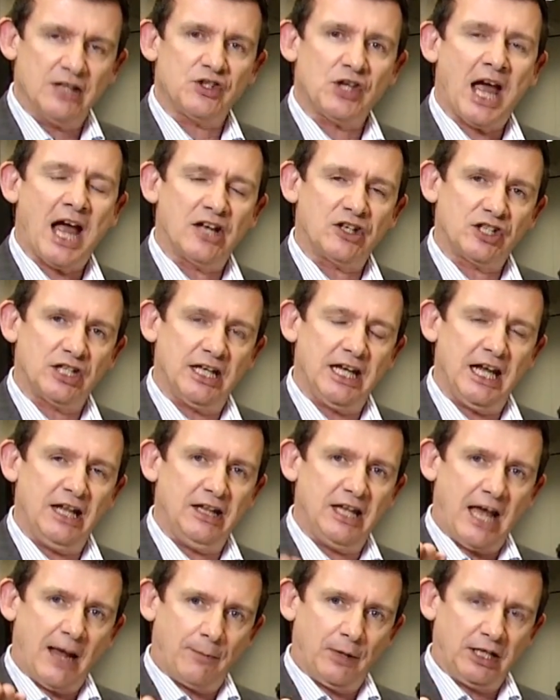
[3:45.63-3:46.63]
It's actually
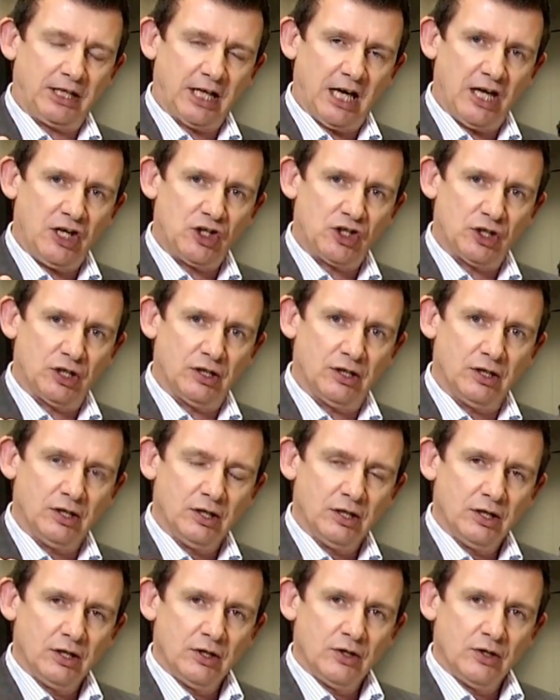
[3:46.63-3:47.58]
in the application.